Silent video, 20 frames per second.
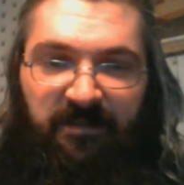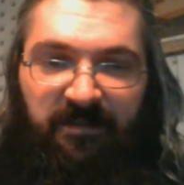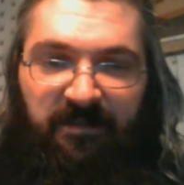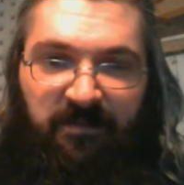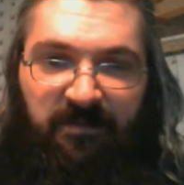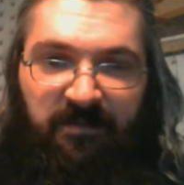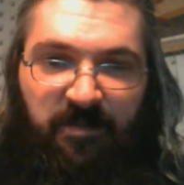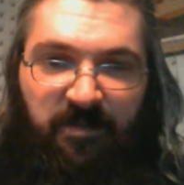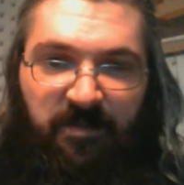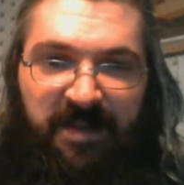
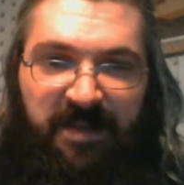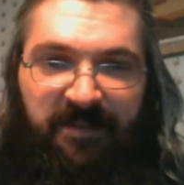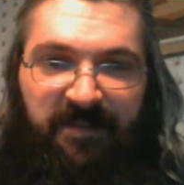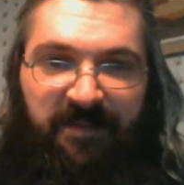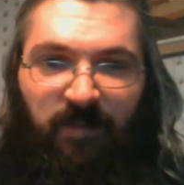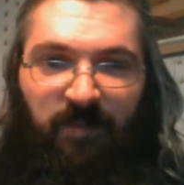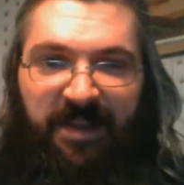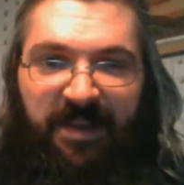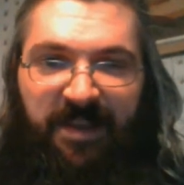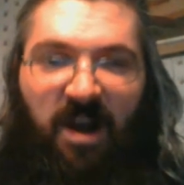
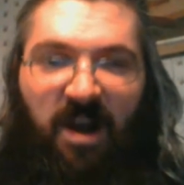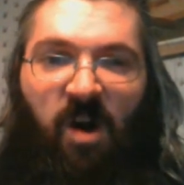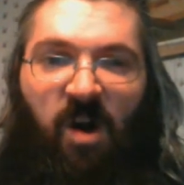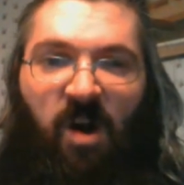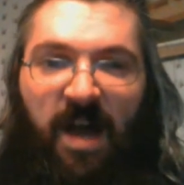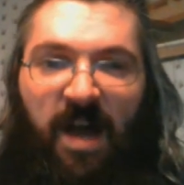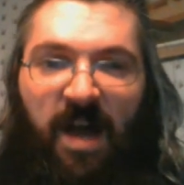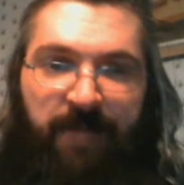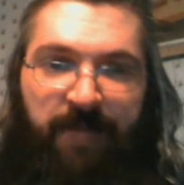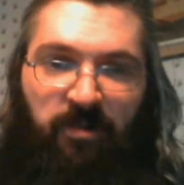what they
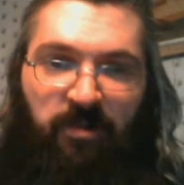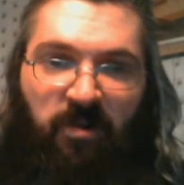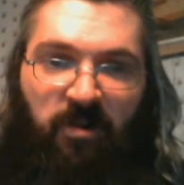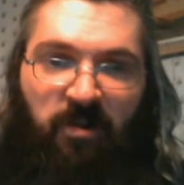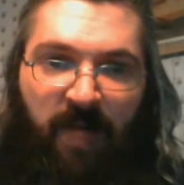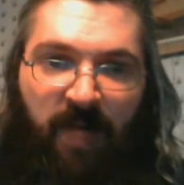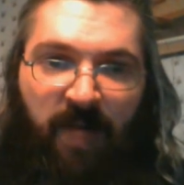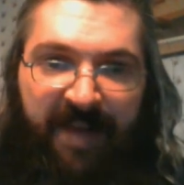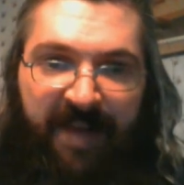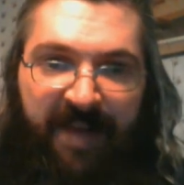call
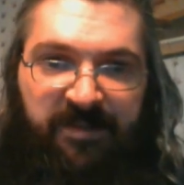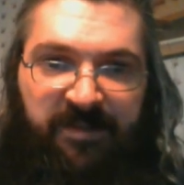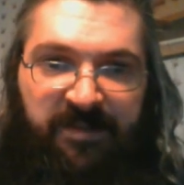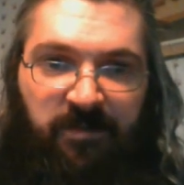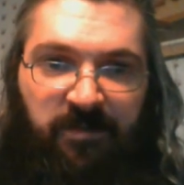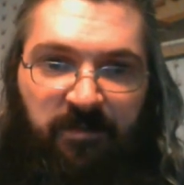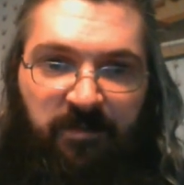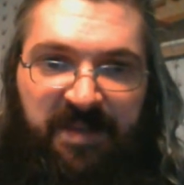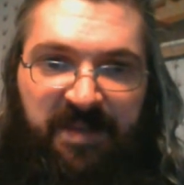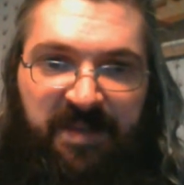hypercorrect.
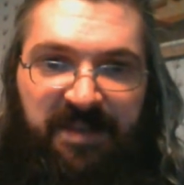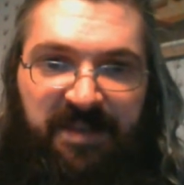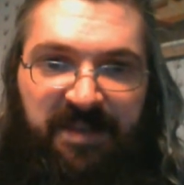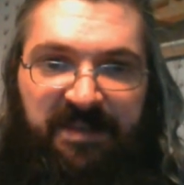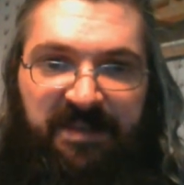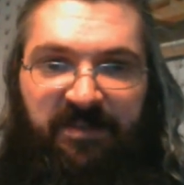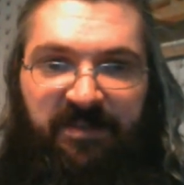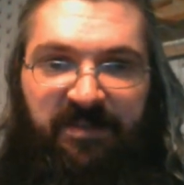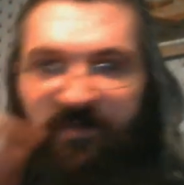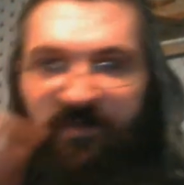
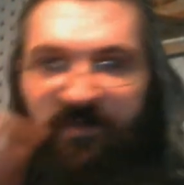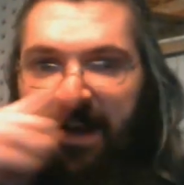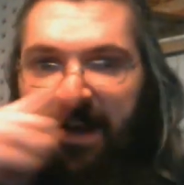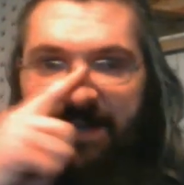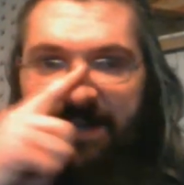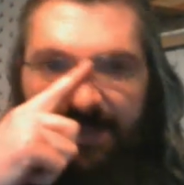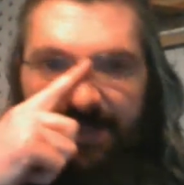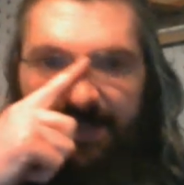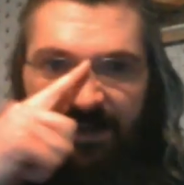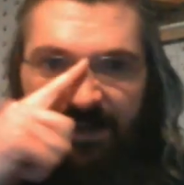You're trying
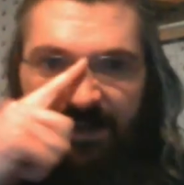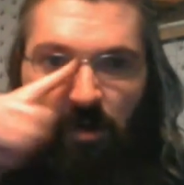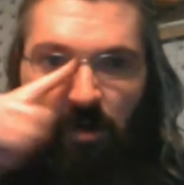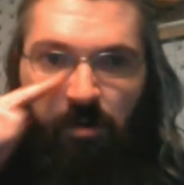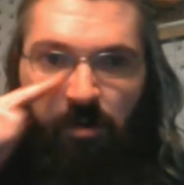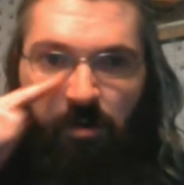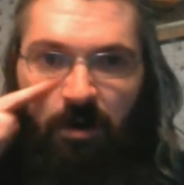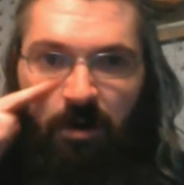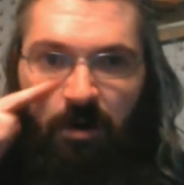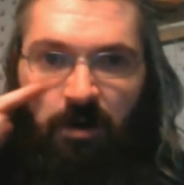to be
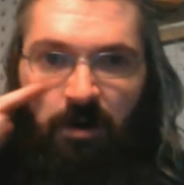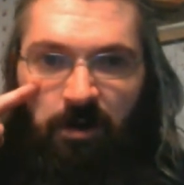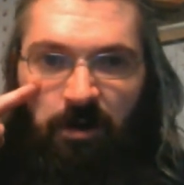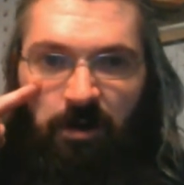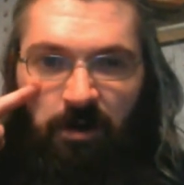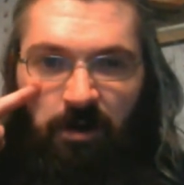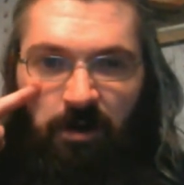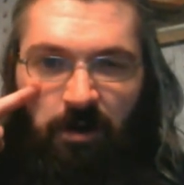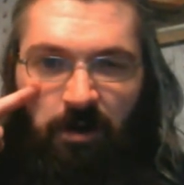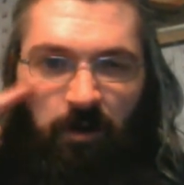so
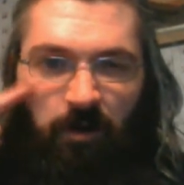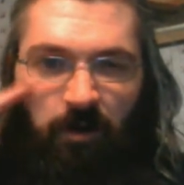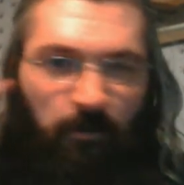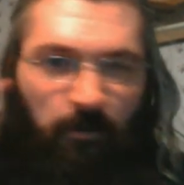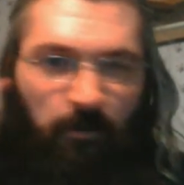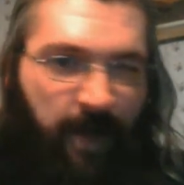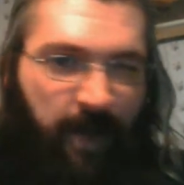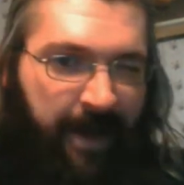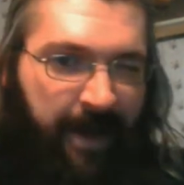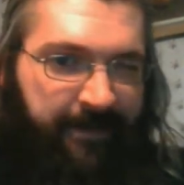
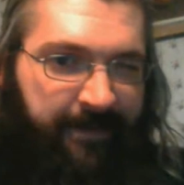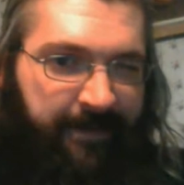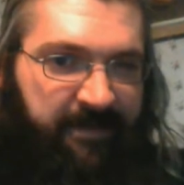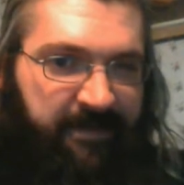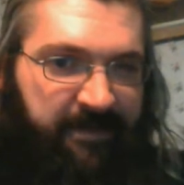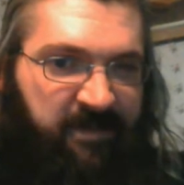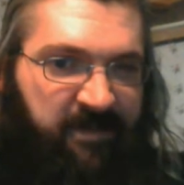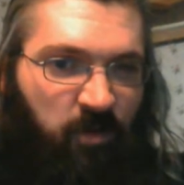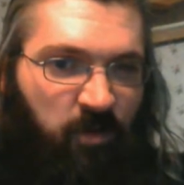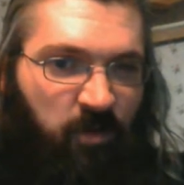correct
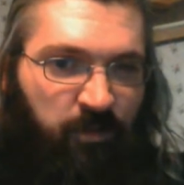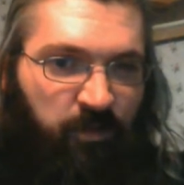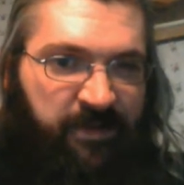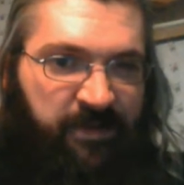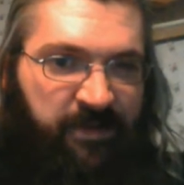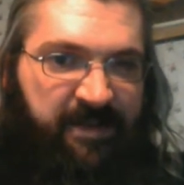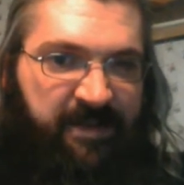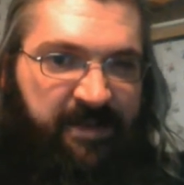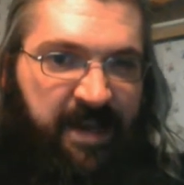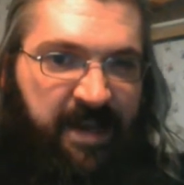and so
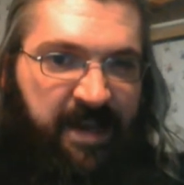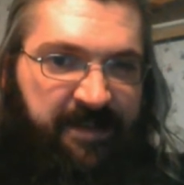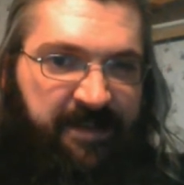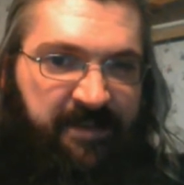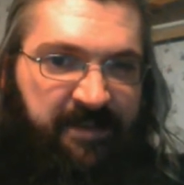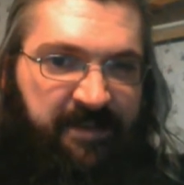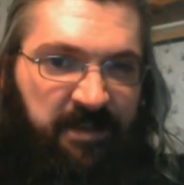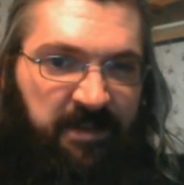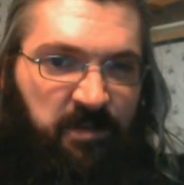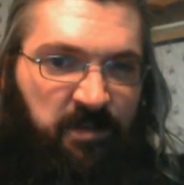precise
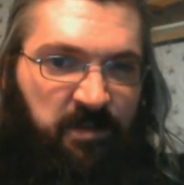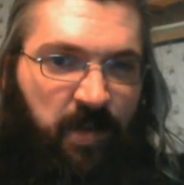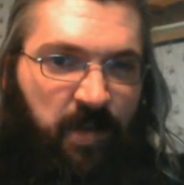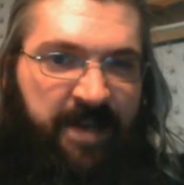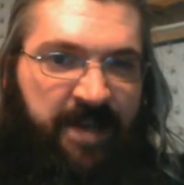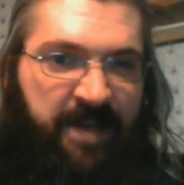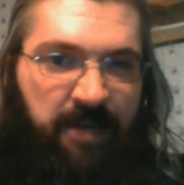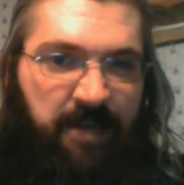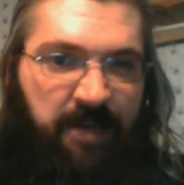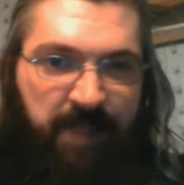that you
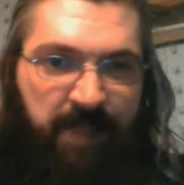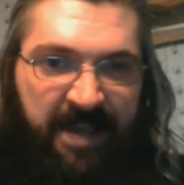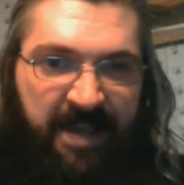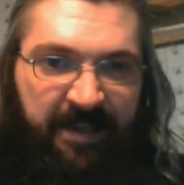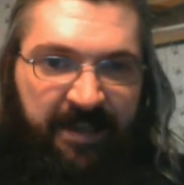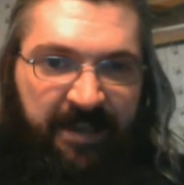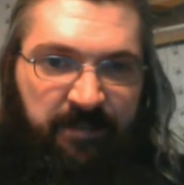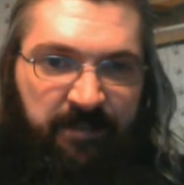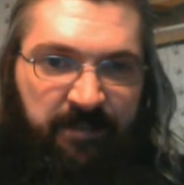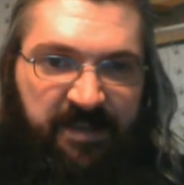end up
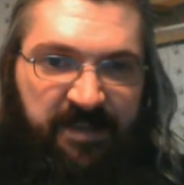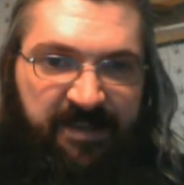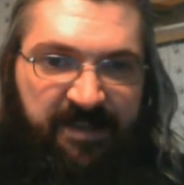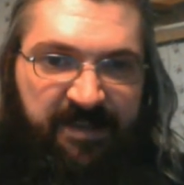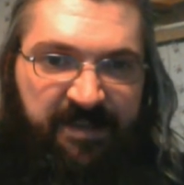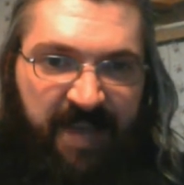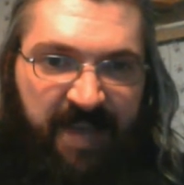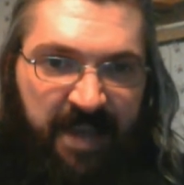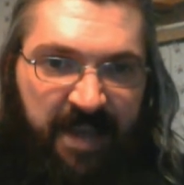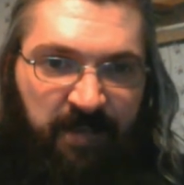making a
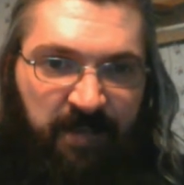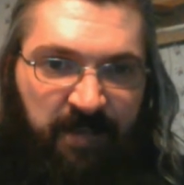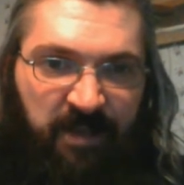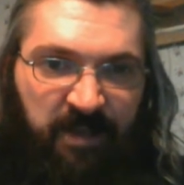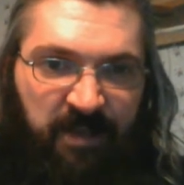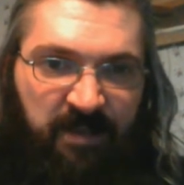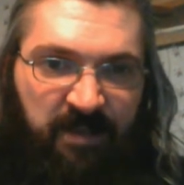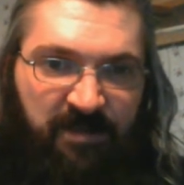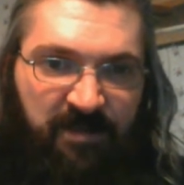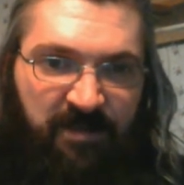mistake
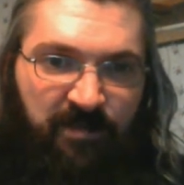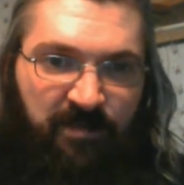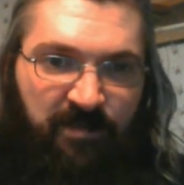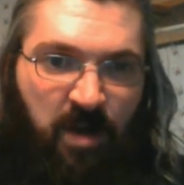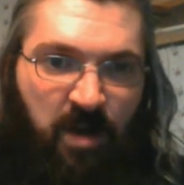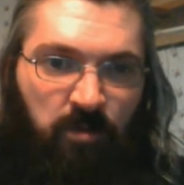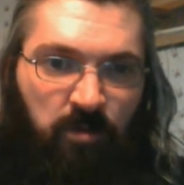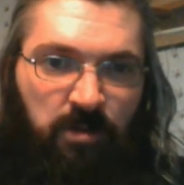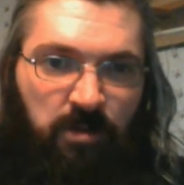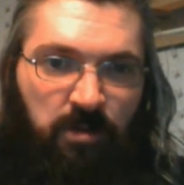because you
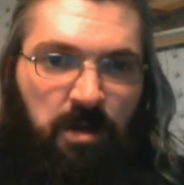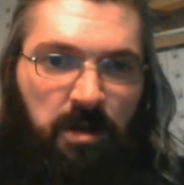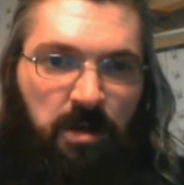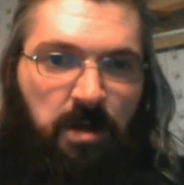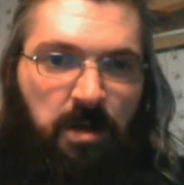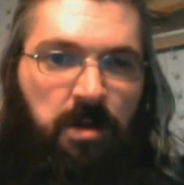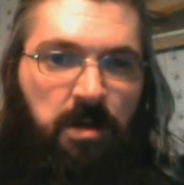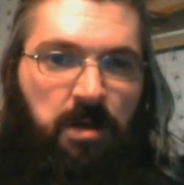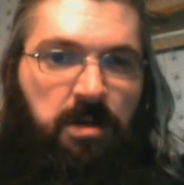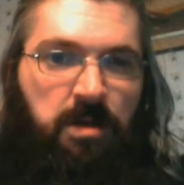don't
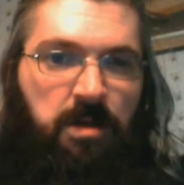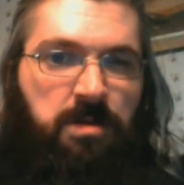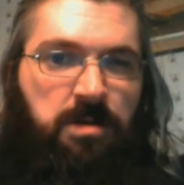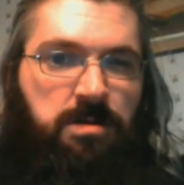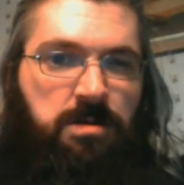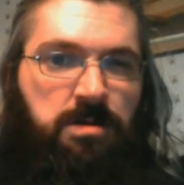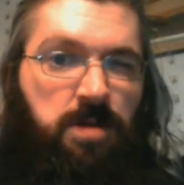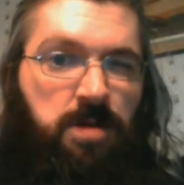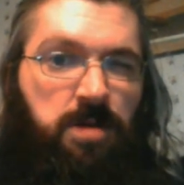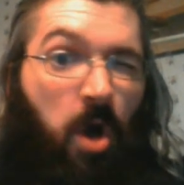
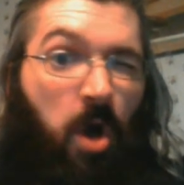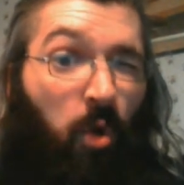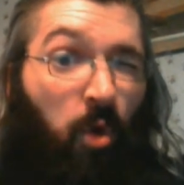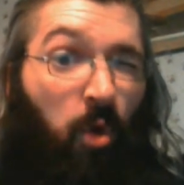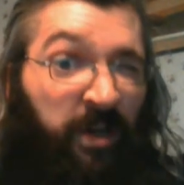know